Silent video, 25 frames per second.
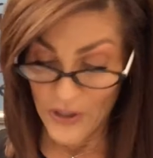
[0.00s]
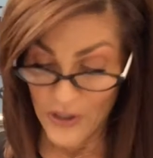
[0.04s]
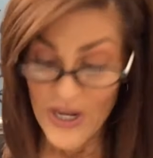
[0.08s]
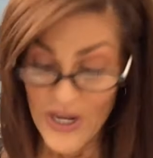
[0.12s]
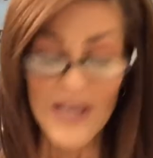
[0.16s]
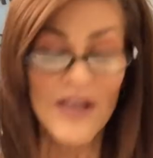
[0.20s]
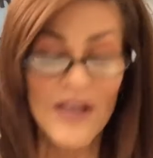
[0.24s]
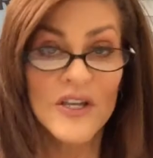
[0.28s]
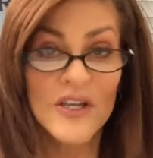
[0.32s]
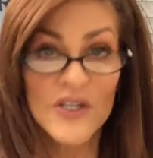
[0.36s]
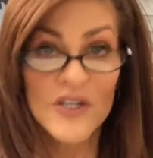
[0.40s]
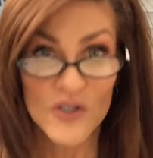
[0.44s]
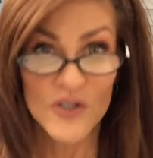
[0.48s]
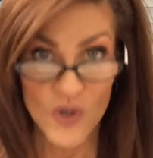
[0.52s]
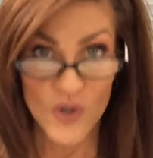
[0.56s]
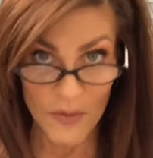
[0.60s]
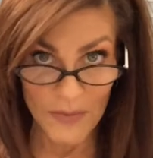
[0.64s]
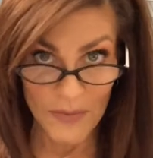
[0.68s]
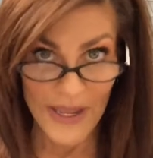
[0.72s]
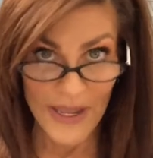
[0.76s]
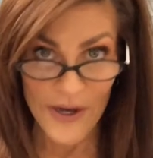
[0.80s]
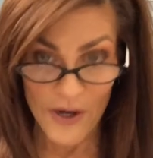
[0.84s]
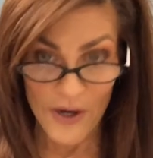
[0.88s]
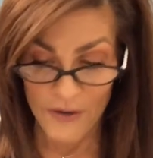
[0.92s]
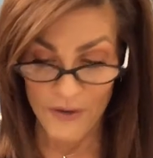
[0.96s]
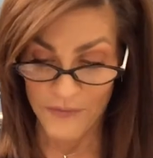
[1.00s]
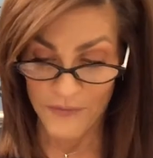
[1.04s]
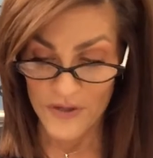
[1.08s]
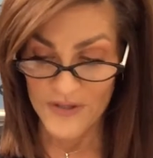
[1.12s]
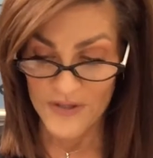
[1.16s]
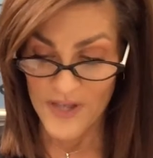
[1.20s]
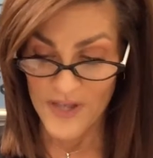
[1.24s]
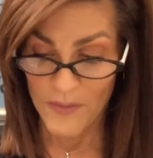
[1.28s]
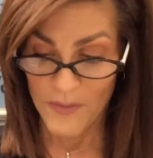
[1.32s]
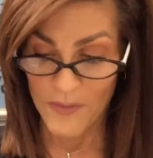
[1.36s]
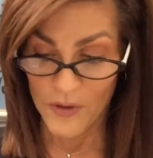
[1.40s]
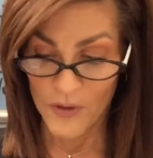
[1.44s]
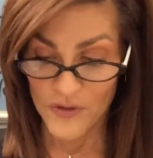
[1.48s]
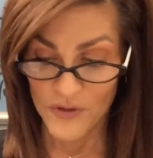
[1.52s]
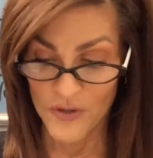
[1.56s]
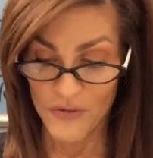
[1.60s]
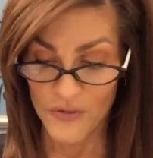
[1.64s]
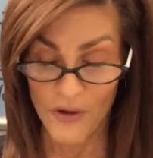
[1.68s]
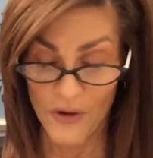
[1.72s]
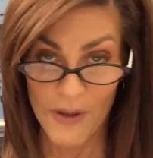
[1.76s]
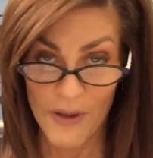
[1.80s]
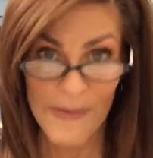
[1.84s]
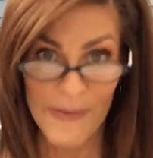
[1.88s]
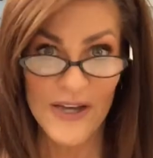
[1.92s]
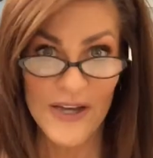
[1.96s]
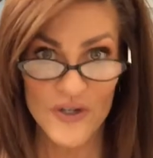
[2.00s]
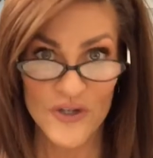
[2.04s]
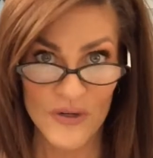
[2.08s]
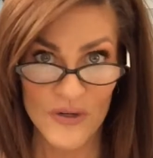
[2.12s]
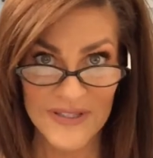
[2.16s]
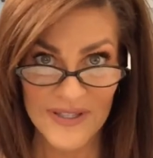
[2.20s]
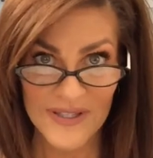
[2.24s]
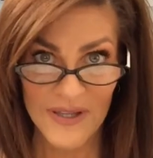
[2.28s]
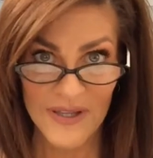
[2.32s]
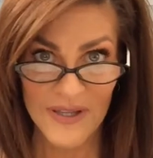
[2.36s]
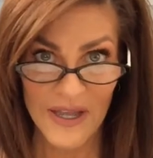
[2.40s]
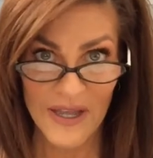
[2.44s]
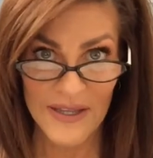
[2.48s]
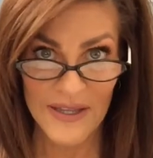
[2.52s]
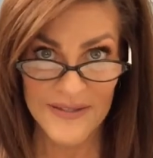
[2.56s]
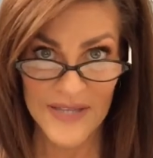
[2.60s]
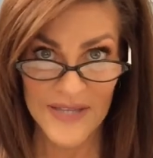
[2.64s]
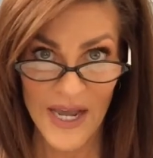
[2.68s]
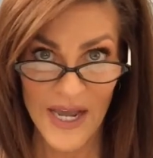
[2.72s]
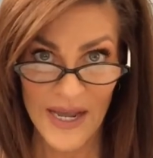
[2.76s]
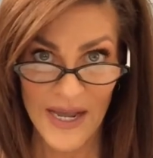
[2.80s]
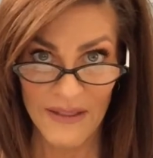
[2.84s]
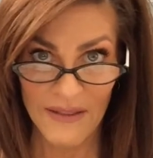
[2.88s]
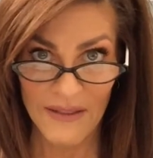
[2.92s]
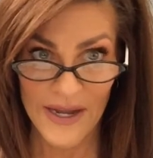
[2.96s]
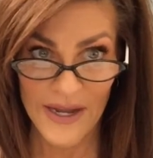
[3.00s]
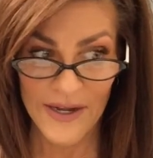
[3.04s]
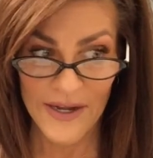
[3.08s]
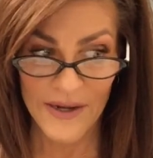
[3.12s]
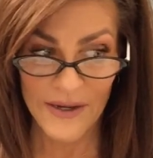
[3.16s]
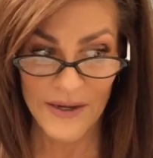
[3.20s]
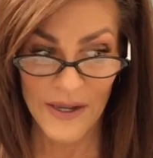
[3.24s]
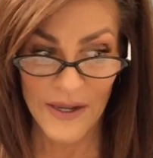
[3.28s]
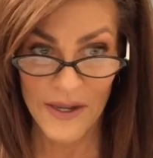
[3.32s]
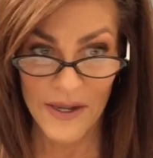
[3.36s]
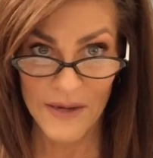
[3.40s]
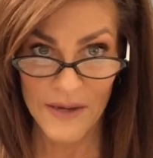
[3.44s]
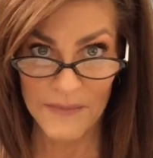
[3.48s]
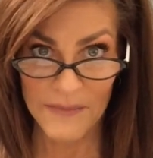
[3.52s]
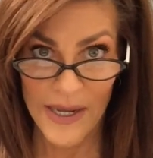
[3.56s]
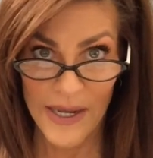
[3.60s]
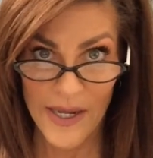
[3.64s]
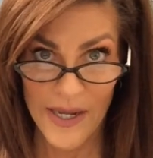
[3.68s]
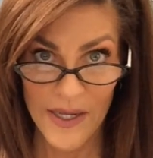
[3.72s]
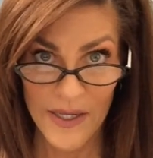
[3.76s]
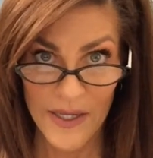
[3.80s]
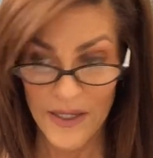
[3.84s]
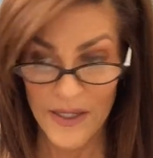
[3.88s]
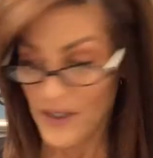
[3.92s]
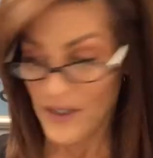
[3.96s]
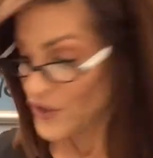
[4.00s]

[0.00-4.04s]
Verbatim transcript: marked. Normally I go to 1 Samuel 2.30 and make sure it's, it's highlighted in my